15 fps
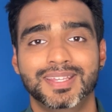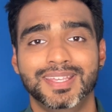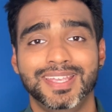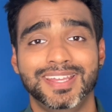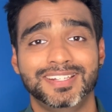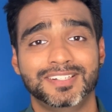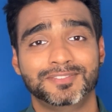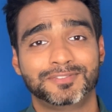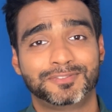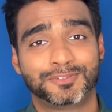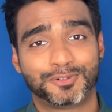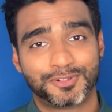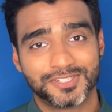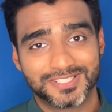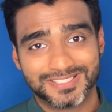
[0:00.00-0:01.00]
And
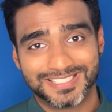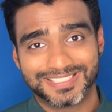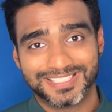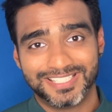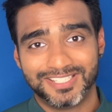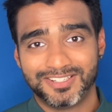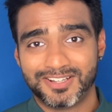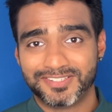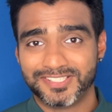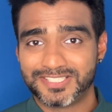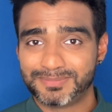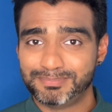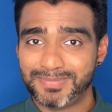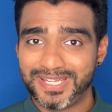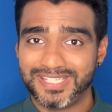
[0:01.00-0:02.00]
unfortunately on
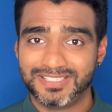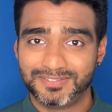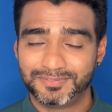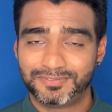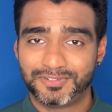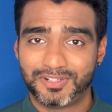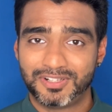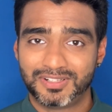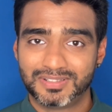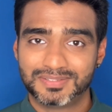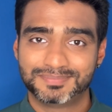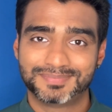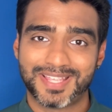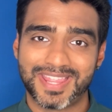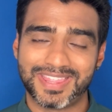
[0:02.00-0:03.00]
its maiden fall,
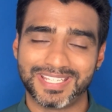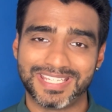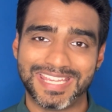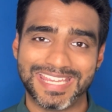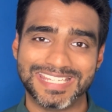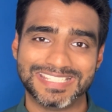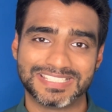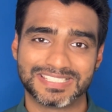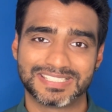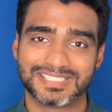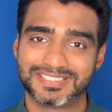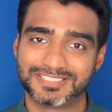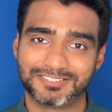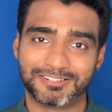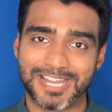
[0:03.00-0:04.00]
the case
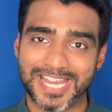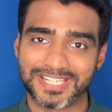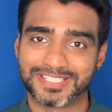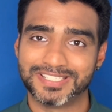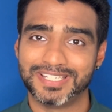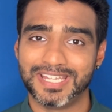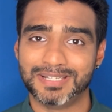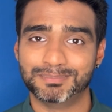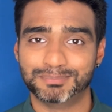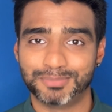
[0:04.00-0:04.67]
cracked and